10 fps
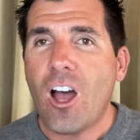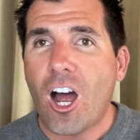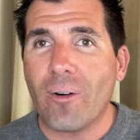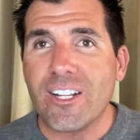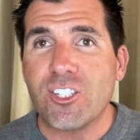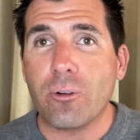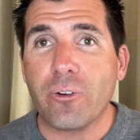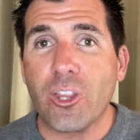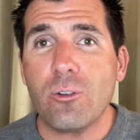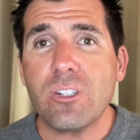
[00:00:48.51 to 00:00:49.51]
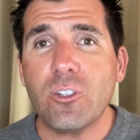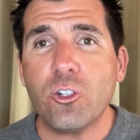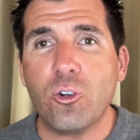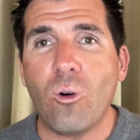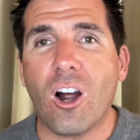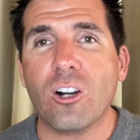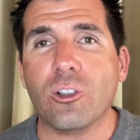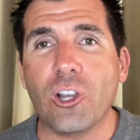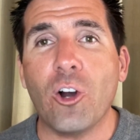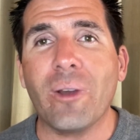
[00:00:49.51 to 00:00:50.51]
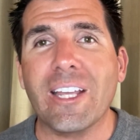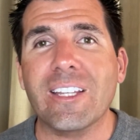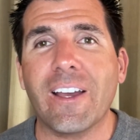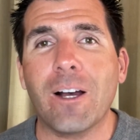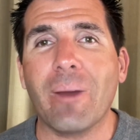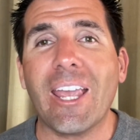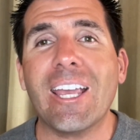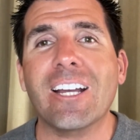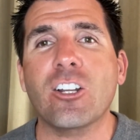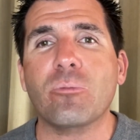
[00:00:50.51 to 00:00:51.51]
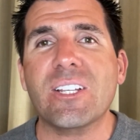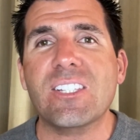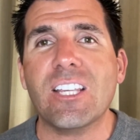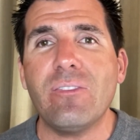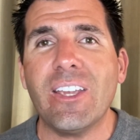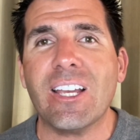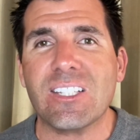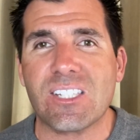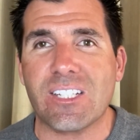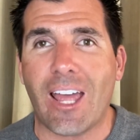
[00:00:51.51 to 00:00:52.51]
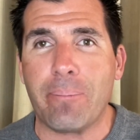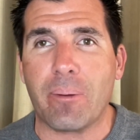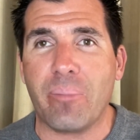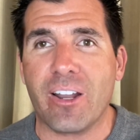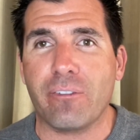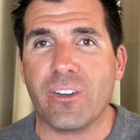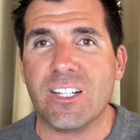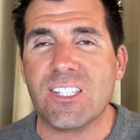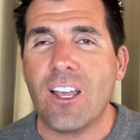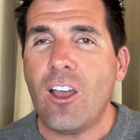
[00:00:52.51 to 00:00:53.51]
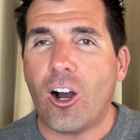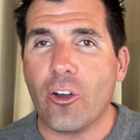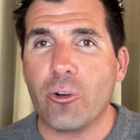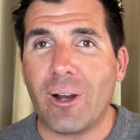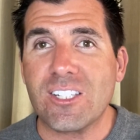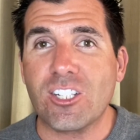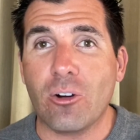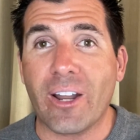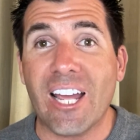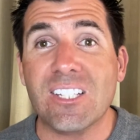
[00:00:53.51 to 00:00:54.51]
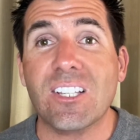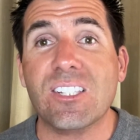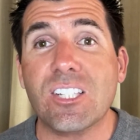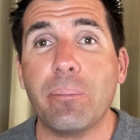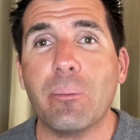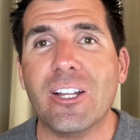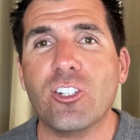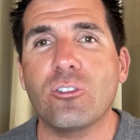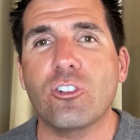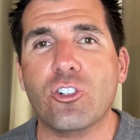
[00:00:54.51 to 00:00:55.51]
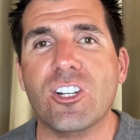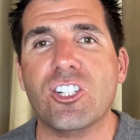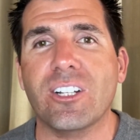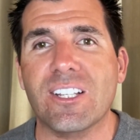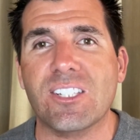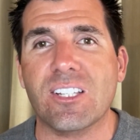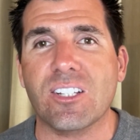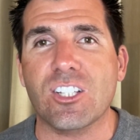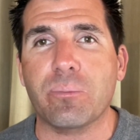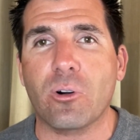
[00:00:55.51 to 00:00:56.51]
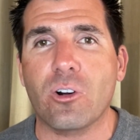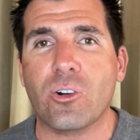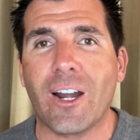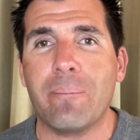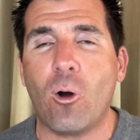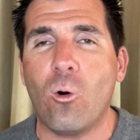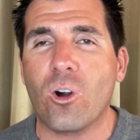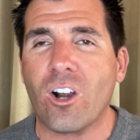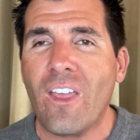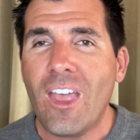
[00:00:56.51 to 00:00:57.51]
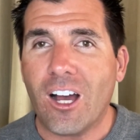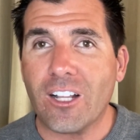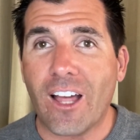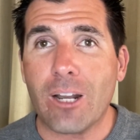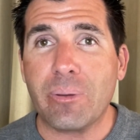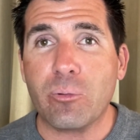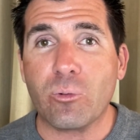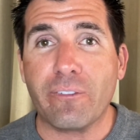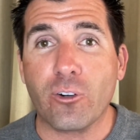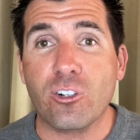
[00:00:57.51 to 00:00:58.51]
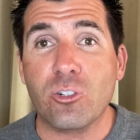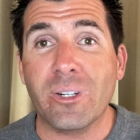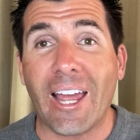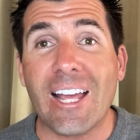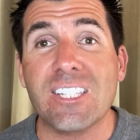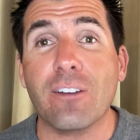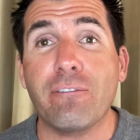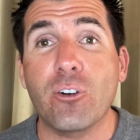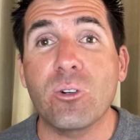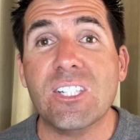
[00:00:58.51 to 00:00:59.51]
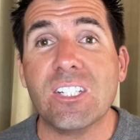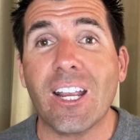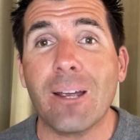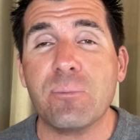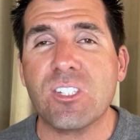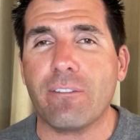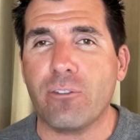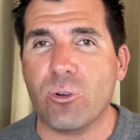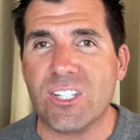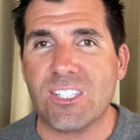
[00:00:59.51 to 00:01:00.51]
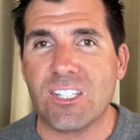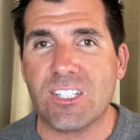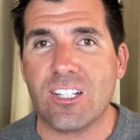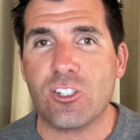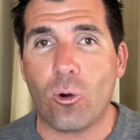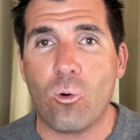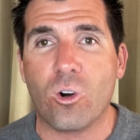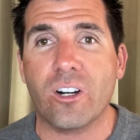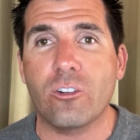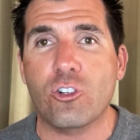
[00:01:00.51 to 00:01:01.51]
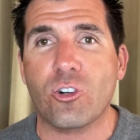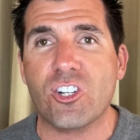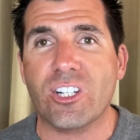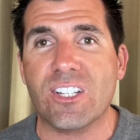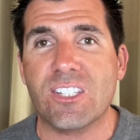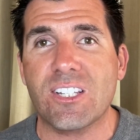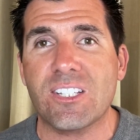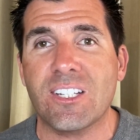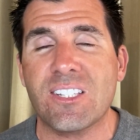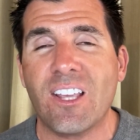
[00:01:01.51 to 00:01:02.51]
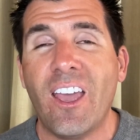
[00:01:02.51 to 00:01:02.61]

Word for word: All right, so for those of you who are low income and receiving SNAP benefits, otherwise known as Supplemental Nutrition Assistance Program, or a lot of people refer to it as food stamps, food assistance, or nutrition assistance,